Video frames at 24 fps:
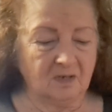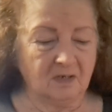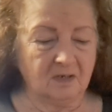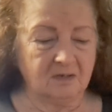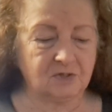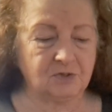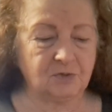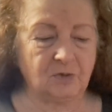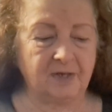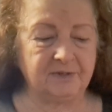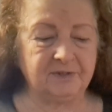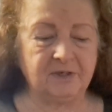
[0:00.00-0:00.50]

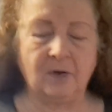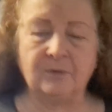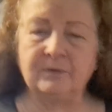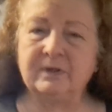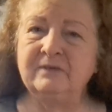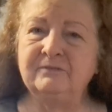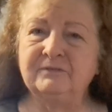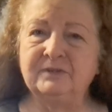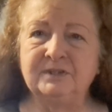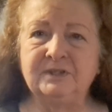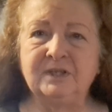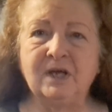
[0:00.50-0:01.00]
So I don't
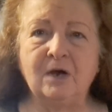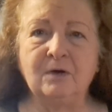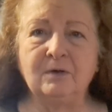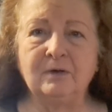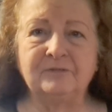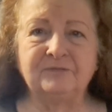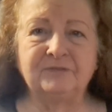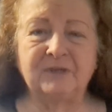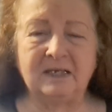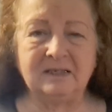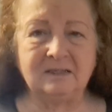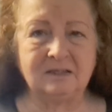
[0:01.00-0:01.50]
even know
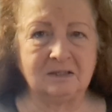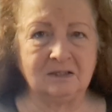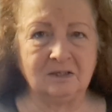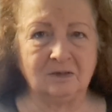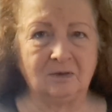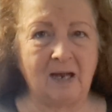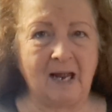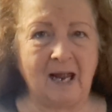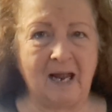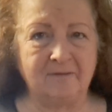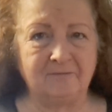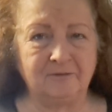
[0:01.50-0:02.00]
if they still
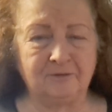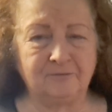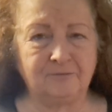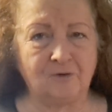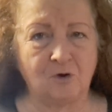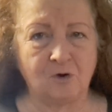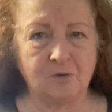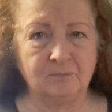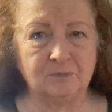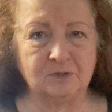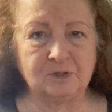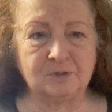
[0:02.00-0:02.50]
have a
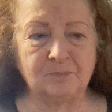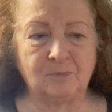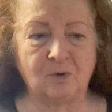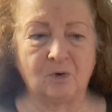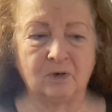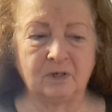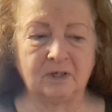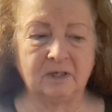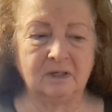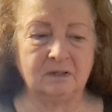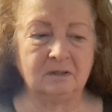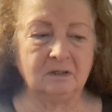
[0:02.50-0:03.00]
farmer's
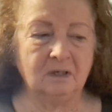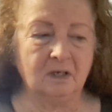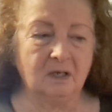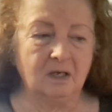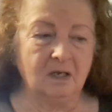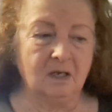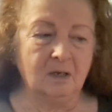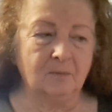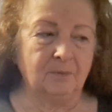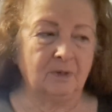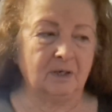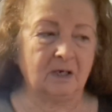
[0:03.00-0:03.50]
market.
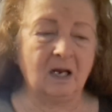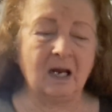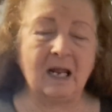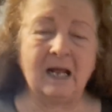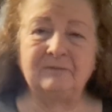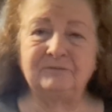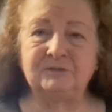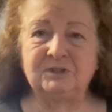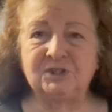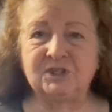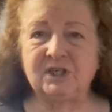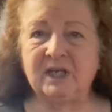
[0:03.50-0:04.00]
But I'll
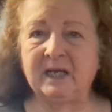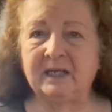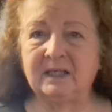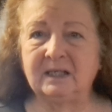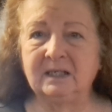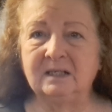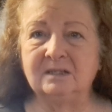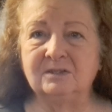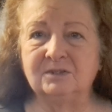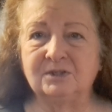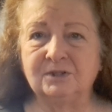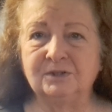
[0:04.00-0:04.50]
have to check
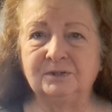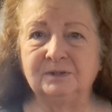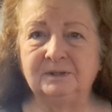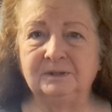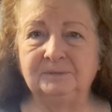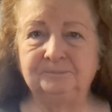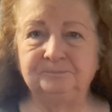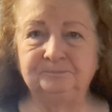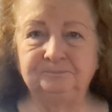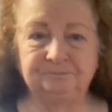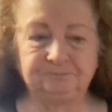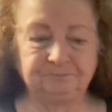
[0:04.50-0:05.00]
into
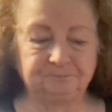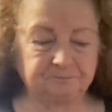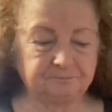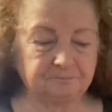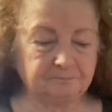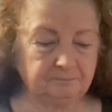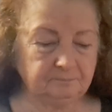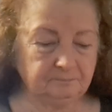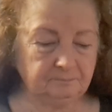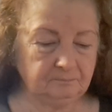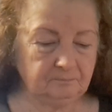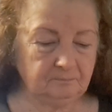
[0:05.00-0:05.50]
it.
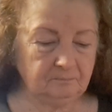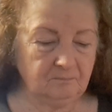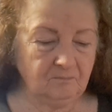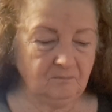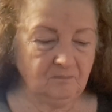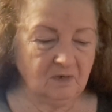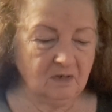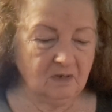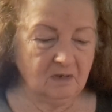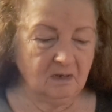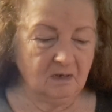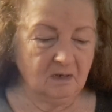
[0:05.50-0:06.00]

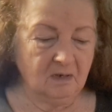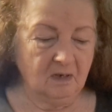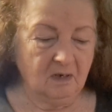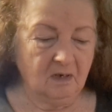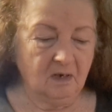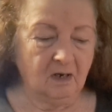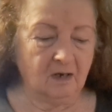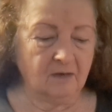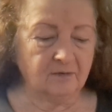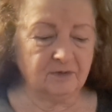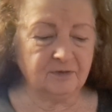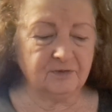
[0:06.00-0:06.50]

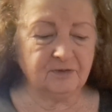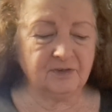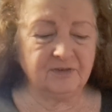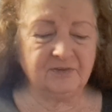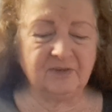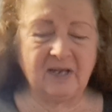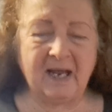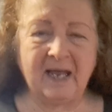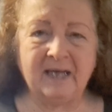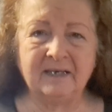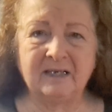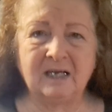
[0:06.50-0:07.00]
Other than
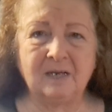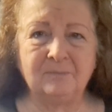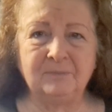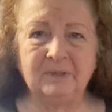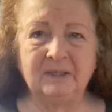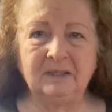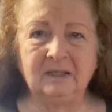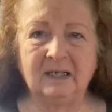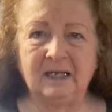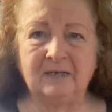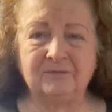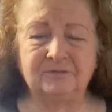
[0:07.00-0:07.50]
that, I'd be
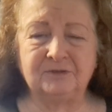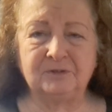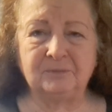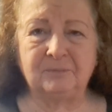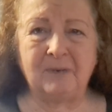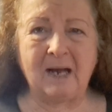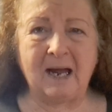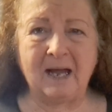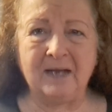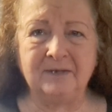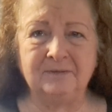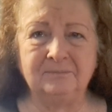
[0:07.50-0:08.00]
left to
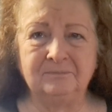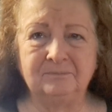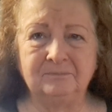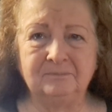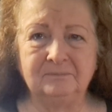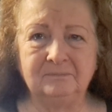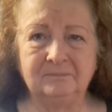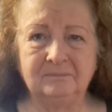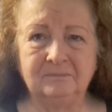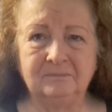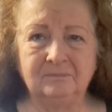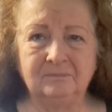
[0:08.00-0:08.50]
buying
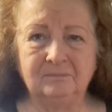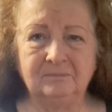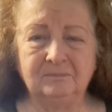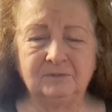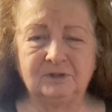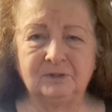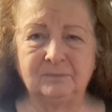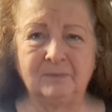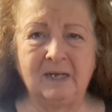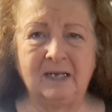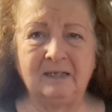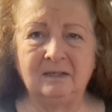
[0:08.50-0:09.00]

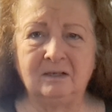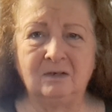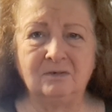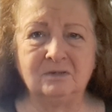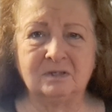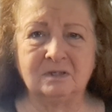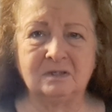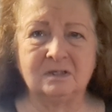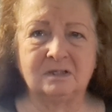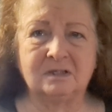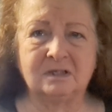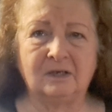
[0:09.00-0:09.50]
tomatoes
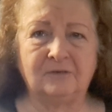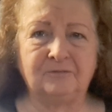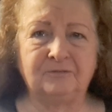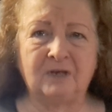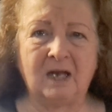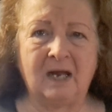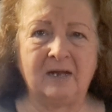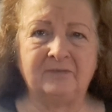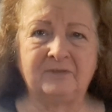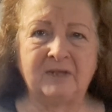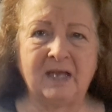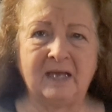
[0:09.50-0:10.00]
and stuff
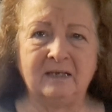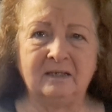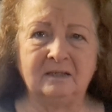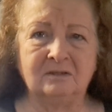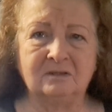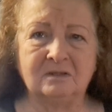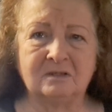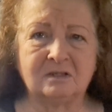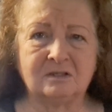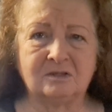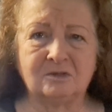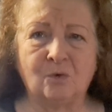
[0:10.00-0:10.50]
like that in
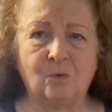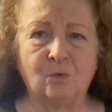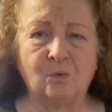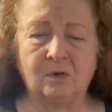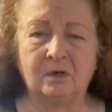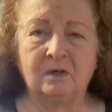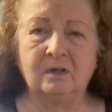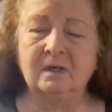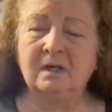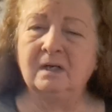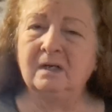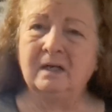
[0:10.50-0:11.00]
the
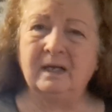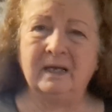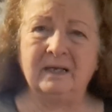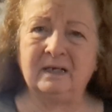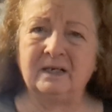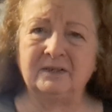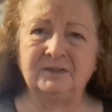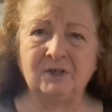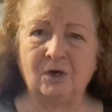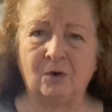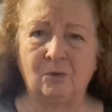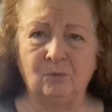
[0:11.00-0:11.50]
store, and
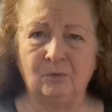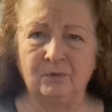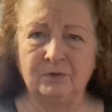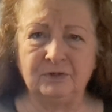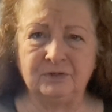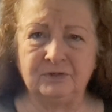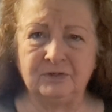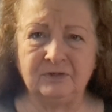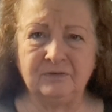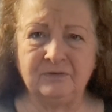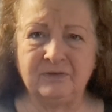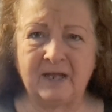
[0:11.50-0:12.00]
I don't want
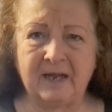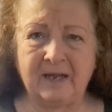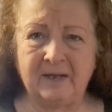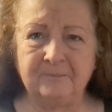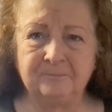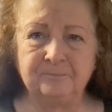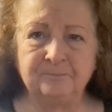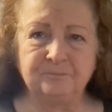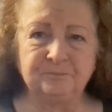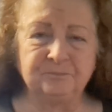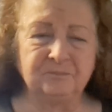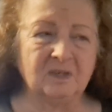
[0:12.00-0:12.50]
to do
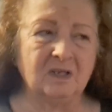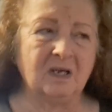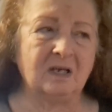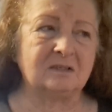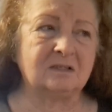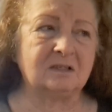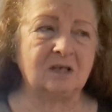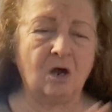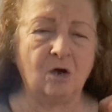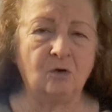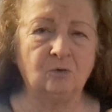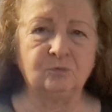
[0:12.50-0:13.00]
that. That's
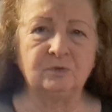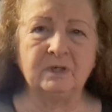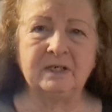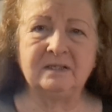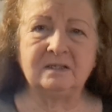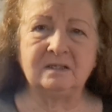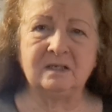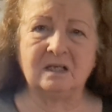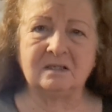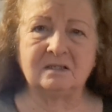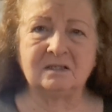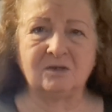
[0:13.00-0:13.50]
the whole
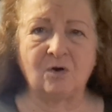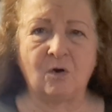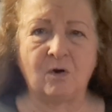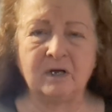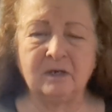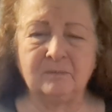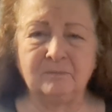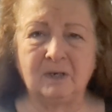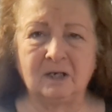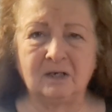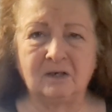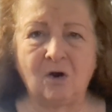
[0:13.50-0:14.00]
reason I
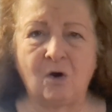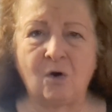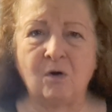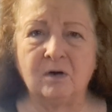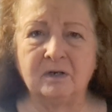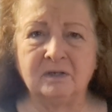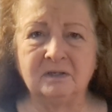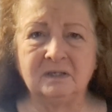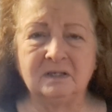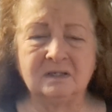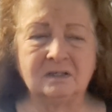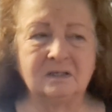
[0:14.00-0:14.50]
started my
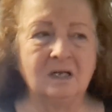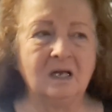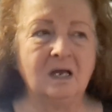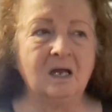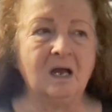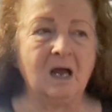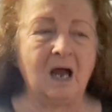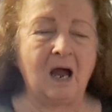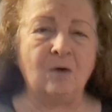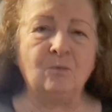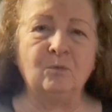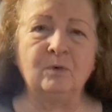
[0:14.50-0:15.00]
garden, is
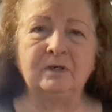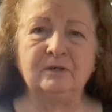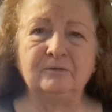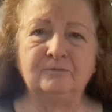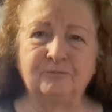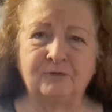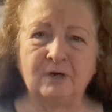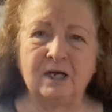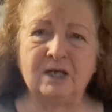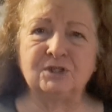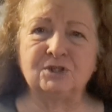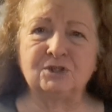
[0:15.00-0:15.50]
I wanted
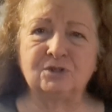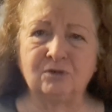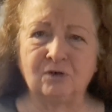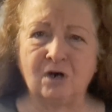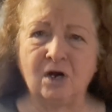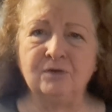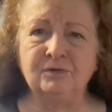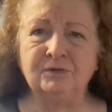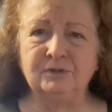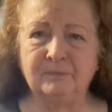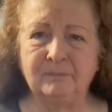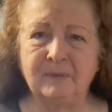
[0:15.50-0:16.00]
fresh
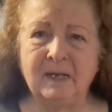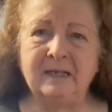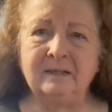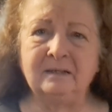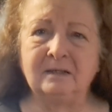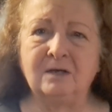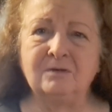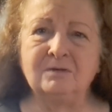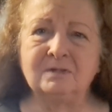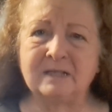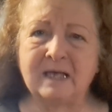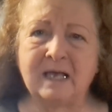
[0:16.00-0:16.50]
grown
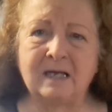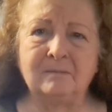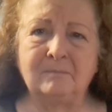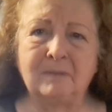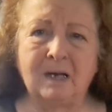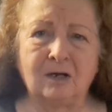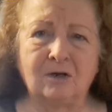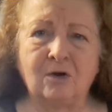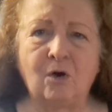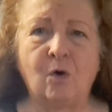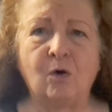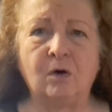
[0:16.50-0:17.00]
tomatoes out of
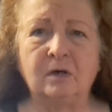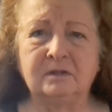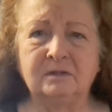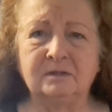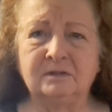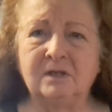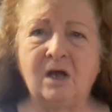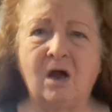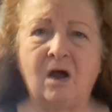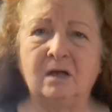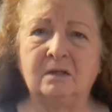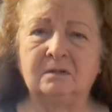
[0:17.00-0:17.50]
my
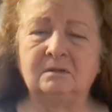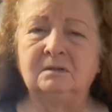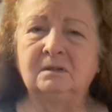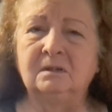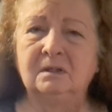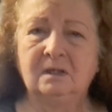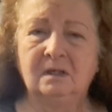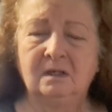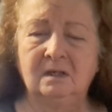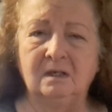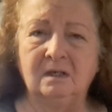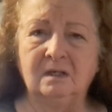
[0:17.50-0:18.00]
garden, not
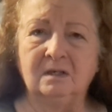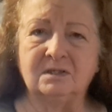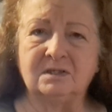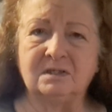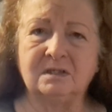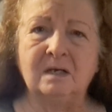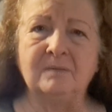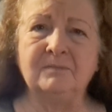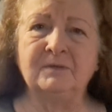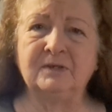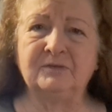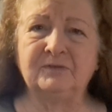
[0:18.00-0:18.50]

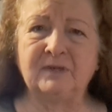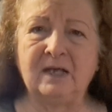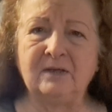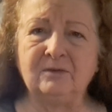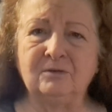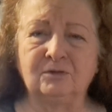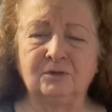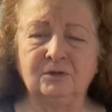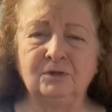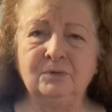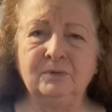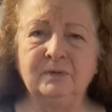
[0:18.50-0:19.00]
some that they
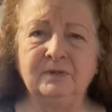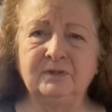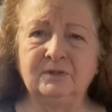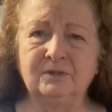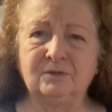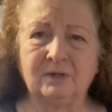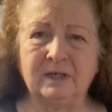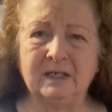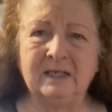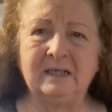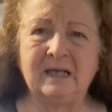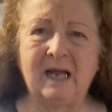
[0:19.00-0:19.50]
grew in the
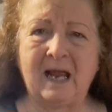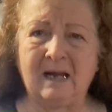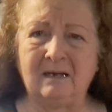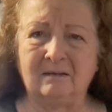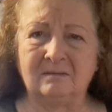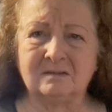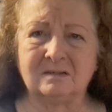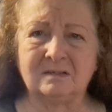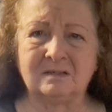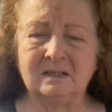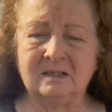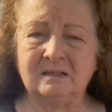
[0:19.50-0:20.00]

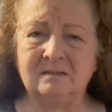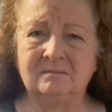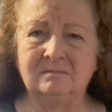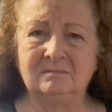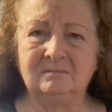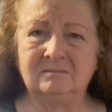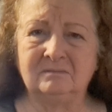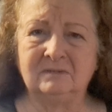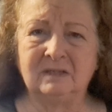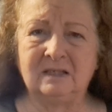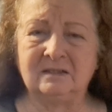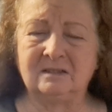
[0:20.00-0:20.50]
greenhouse and
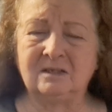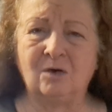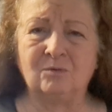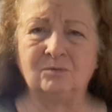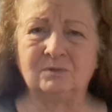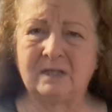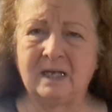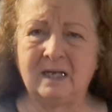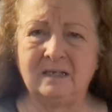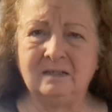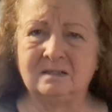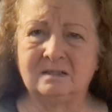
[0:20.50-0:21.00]
that don't
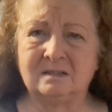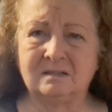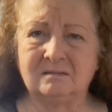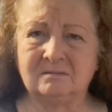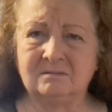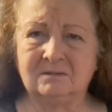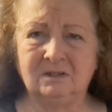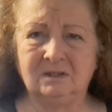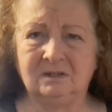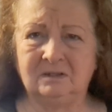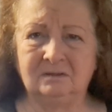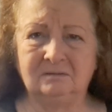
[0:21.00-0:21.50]
taste
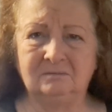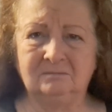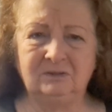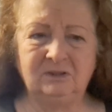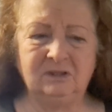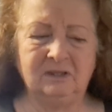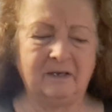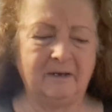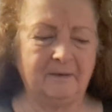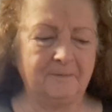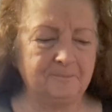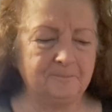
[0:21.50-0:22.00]
good,
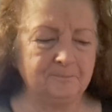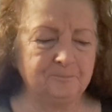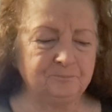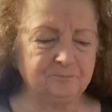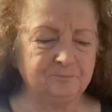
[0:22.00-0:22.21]
you know.